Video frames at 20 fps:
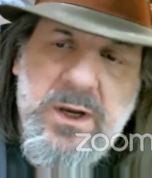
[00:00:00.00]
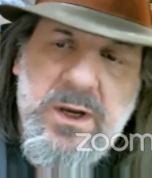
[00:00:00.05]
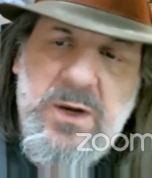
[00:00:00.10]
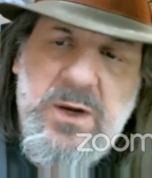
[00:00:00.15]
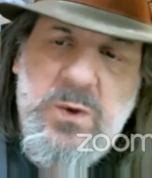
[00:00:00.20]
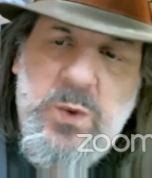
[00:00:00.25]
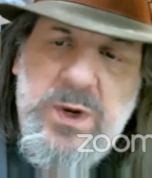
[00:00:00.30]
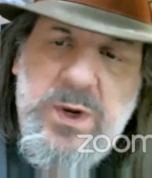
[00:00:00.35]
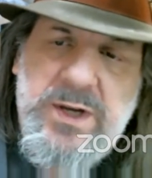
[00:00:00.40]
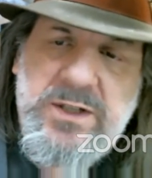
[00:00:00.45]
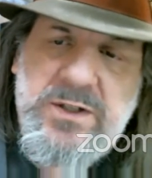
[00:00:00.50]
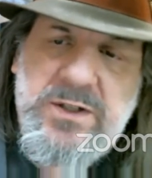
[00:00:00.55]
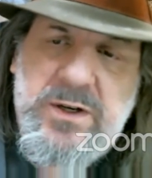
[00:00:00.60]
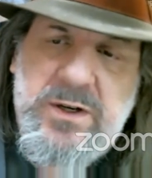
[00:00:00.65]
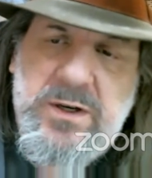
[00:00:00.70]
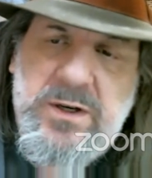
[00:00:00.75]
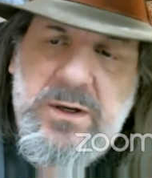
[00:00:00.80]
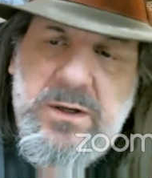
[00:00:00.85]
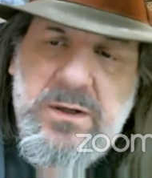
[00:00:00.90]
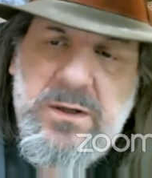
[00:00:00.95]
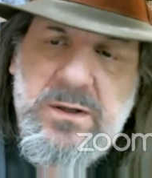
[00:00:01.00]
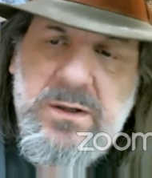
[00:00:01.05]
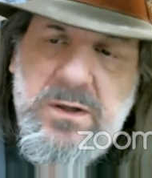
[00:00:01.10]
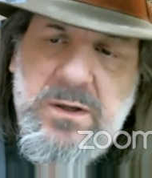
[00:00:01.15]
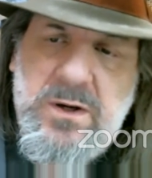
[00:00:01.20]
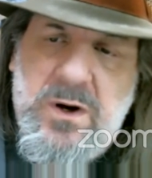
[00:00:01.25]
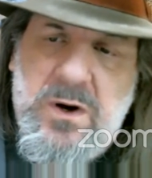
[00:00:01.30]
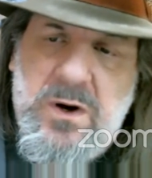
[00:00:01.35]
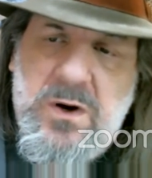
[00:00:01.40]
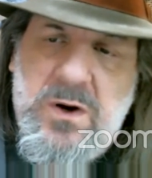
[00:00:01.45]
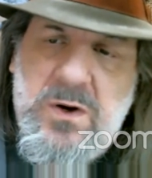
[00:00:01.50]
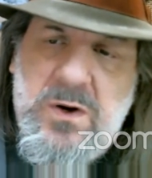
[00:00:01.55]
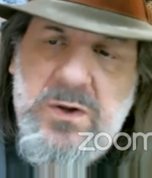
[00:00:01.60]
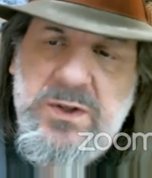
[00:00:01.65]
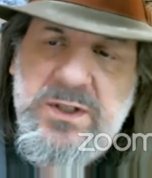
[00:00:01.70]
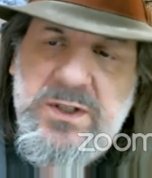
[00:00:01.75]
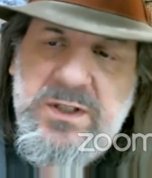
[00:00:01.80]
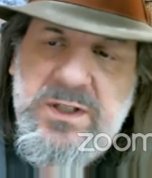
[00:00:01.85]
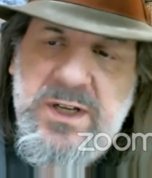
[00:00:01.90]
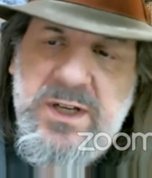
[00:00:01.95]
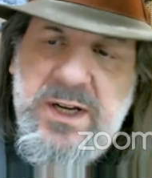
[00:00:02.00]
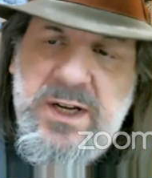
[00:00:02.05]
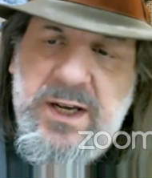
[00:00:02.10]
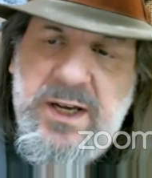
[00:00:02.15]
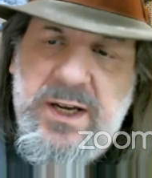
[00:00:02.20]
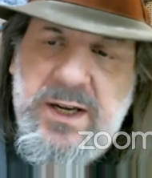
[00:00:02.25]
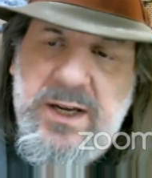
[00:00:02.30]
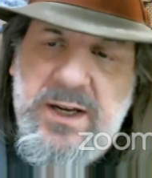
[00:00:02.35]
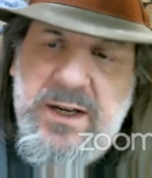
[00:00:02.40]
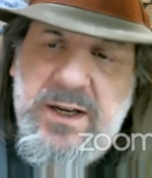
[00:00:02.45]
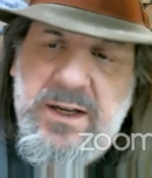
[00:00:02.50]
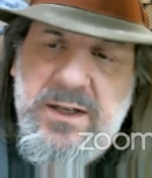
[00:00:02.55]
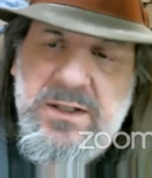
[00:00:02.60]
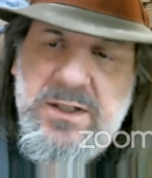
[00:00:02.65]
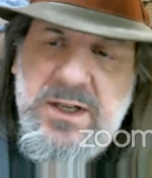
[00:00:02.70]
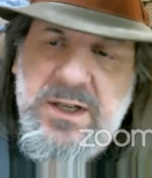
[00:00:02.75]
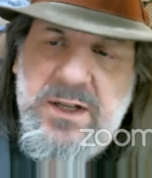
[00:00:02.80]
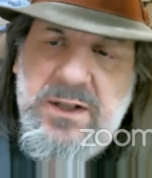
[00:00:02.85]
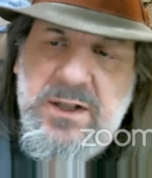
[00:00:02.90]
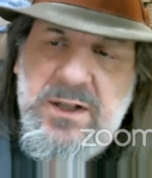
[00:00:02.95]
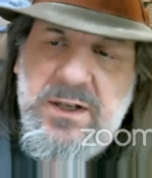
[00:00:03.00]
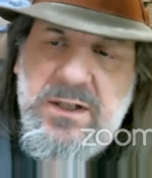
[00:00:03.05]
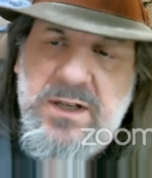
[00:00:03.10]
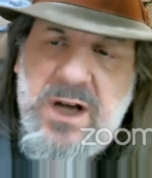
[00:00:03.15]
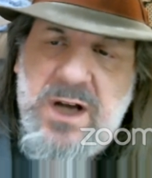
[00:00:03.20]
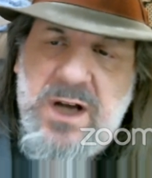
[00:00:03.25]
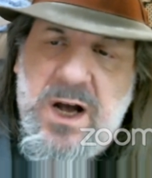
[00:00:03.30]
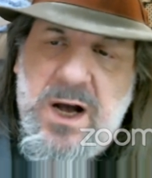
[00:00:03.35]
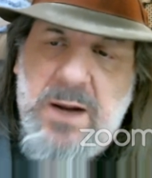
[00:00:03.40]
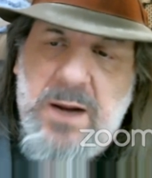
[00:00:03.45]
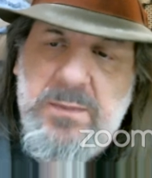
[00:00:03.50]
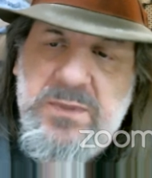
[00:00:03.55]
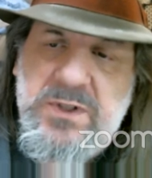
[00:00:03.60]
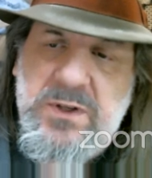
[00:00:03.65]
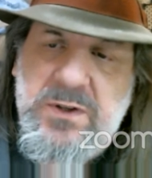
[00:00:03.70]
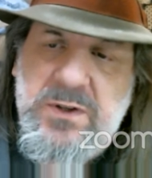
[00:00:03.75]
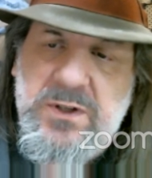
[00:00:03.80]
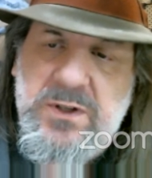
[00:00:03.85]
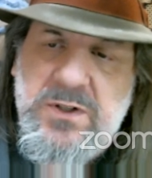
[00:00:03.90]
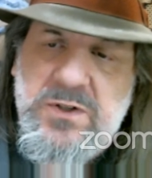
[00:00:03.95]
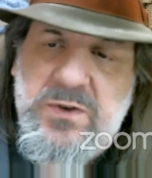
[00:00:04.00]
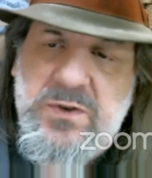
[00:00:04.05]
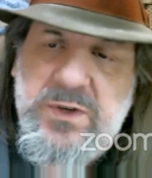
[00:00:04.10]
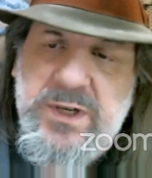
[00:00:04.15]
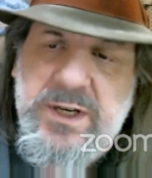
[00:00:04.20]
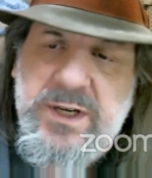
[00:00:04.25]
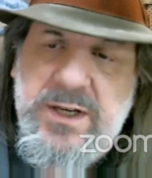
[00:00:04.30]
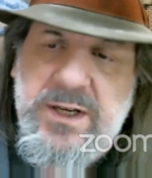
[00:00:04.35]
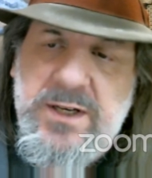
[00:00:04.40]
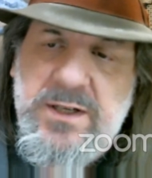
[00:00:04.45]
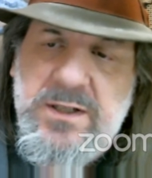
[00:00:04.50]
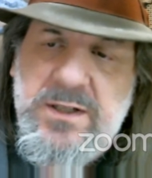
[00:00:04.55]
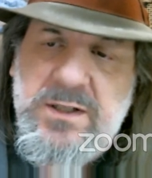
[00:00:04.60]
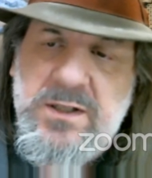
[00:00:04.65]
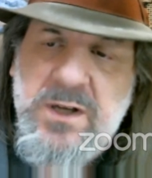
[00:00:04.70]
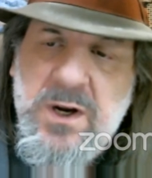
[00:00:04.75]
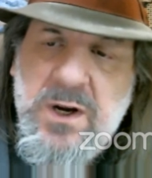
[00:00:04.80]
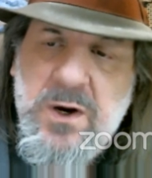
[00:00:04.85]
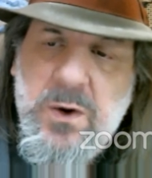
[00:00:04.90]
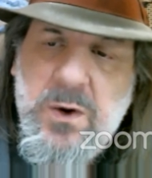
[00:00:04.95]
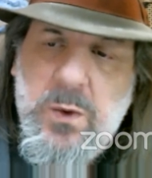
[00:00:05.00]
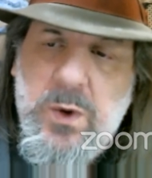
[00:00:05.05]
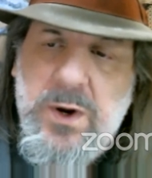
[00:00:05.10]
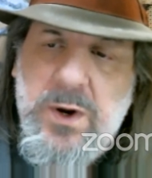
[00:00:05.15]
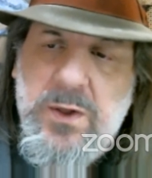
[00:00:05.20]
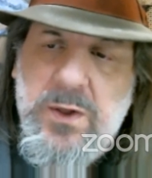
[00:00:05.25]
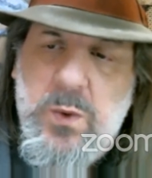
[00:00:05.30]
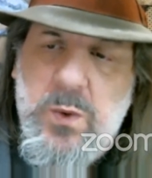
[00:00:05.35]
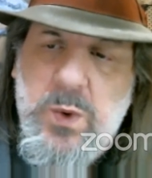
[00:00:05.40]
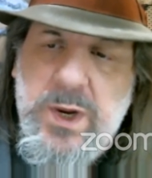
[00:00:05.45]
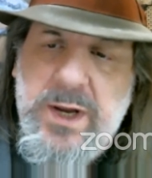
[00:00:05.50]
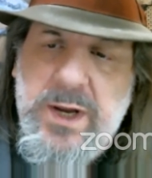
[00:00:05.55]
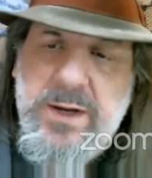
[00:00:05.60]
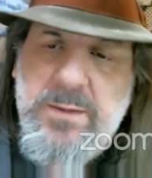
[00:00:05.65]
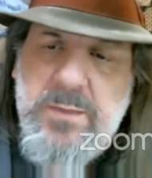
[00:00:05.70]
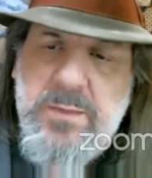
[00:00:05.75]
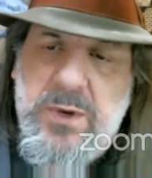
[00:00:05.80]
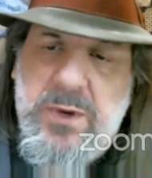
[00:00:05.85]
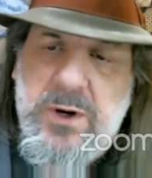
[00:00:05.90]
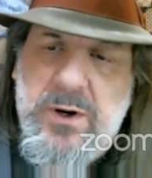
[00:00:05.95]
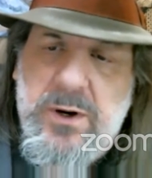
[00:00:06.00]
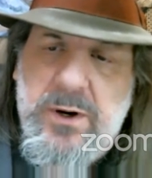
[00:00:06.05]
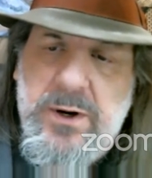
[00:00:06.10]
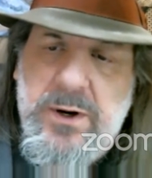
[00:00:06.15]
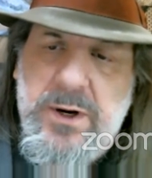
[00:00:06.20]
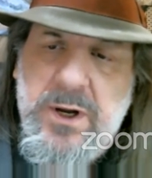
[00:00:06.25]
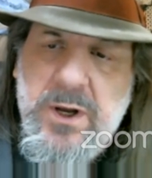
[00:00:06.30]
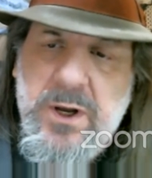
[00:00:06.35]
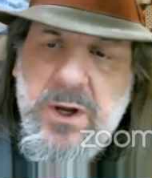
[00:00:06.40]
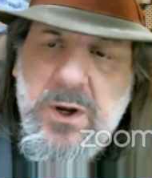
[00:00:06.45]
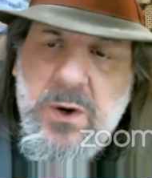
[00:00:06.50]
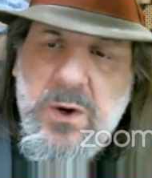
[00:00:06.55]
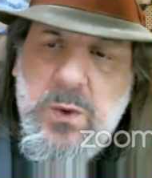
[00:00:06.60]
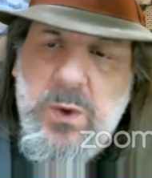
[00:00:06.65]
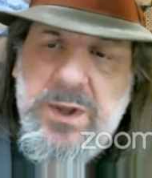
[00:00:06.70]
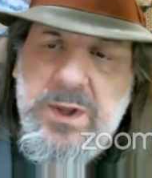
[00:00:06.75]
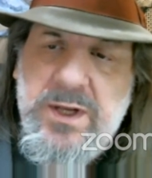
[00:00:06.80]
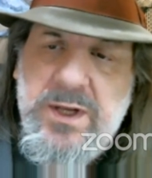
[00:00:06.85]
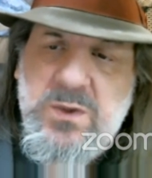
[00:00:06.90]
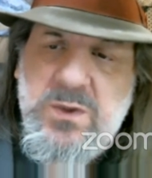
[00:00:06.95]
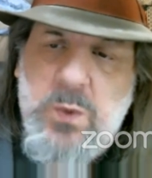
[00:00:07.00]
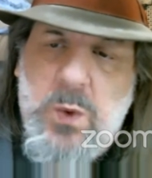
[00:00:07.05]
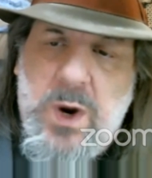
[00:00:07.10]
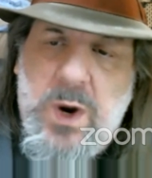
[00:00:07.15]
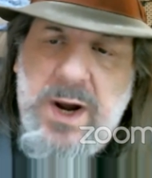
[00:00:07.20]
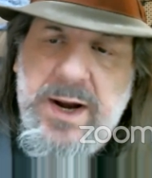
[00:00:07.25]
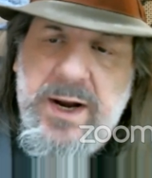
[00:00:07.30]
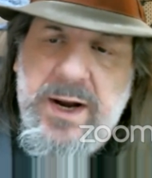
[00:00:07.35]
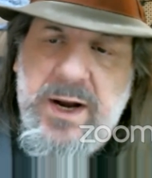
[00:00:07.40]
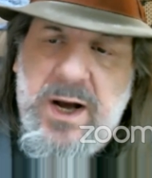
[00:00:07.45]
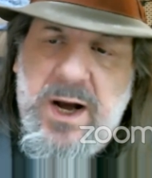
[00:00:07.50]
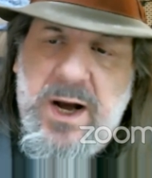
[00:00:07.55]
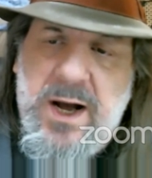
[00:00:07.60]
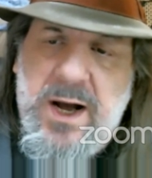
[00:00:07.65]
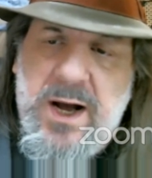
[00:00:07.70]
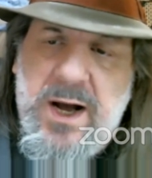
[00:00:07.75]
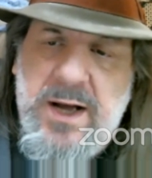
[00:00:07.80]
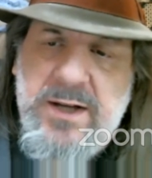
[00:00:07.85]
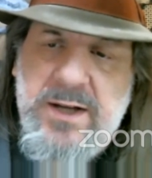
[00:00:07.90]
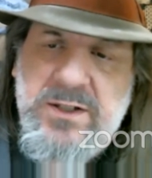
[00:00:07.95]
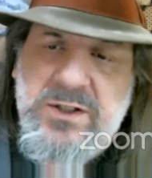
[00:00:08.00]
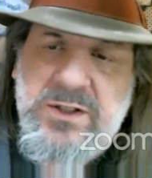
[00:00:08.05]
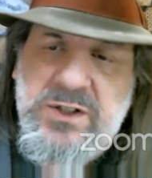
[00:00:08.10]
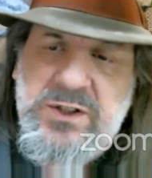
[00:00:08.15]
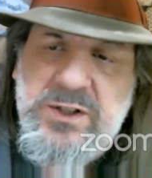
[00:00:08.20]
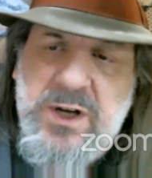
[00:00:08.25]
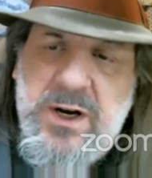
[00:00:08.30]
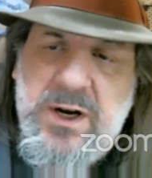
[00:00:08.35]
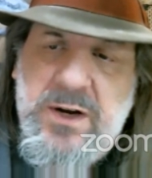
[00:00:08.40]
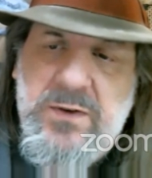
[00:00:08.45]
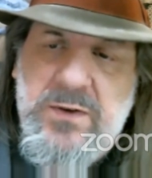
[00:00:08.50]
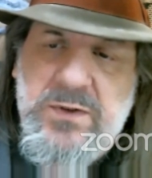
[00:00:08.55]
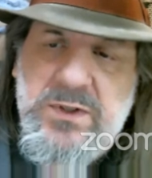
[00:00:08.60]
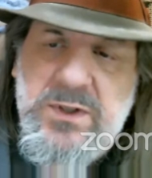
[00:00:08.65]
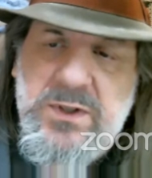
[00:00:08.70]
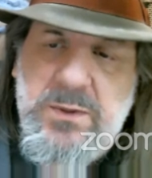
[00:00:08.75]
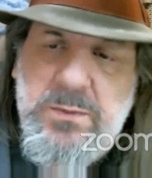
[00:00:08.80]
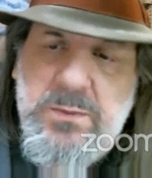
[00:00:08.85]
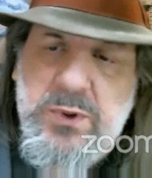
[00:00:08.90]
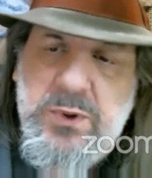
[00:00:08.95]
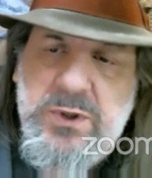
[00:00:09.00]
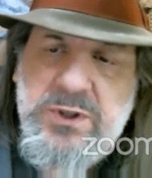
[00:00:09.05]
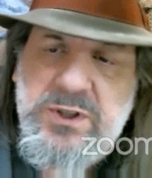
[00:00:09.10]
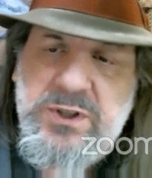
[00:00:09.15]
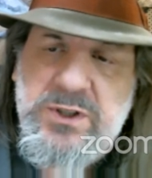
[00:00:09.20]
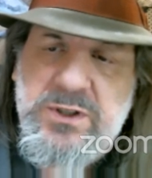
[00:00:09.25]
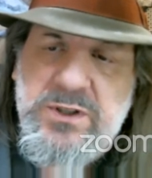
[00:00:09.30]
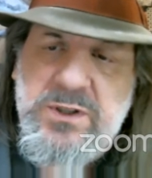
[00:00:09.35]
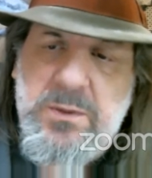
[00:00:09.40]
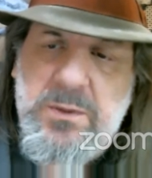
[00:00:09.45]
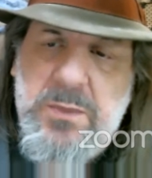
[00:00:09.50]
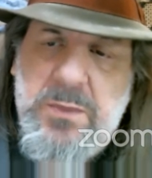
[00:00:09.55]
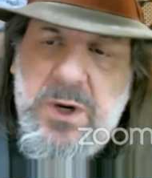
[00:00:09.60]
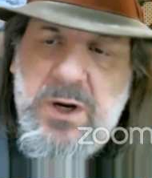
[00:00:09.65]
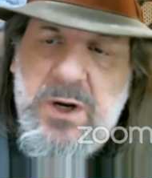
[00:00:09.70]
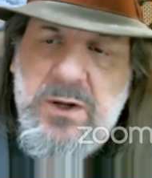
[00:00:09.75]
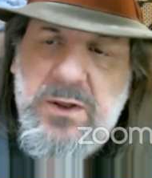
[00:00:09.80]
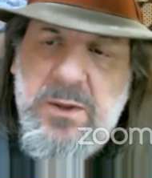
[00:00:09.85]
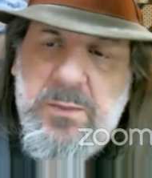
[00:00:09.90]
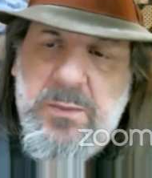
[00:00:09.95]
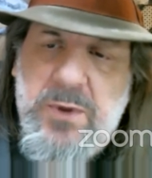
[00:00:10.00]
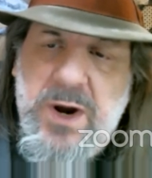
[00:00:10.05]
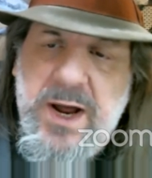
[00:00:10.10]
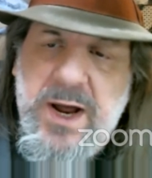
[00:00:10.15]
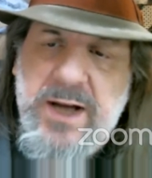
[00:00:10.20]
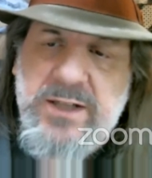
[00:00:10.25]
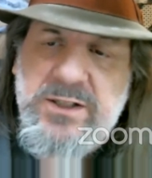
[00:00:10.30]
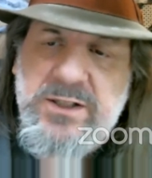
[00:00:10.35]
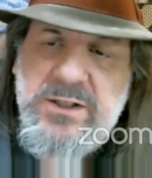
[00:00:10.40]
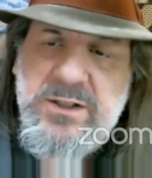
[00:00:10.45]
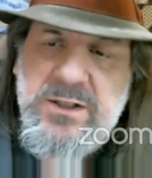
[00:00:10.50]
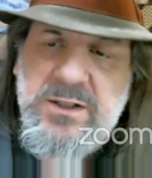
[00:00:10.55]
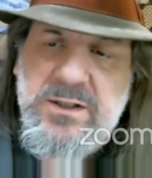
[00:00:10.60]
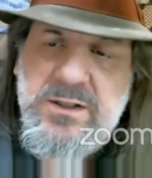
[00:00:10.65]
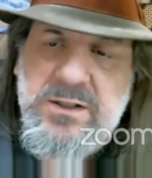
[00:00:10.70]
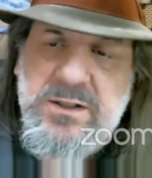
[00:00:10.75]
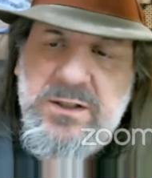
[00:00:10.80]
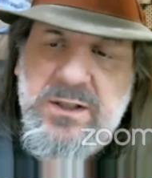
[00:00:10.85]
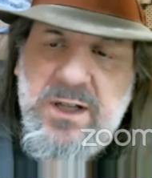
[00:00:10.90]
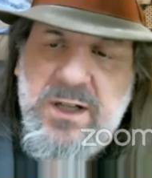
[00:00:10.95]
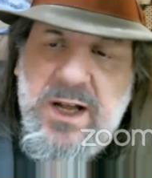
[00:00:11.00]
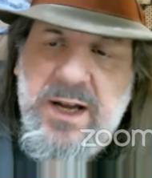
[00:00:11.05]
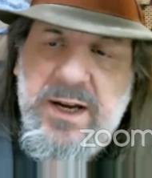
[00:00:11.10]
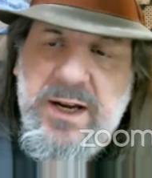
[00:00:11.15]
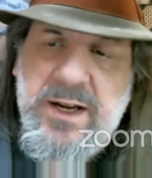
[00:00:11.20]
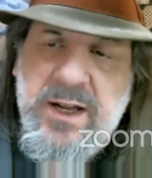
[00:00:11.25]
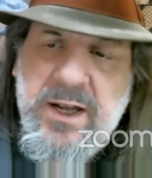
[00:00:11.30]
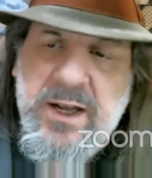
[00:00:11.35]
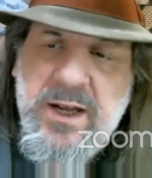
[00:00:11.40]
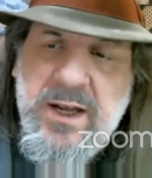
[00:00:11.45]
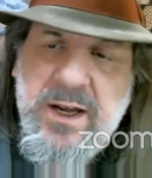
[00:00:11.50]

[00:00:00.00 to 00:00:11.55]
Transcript: In winter, all the singing is in the tops of the trees, where the wind bird, with its white eyes, shoves and pushes among the branches. Like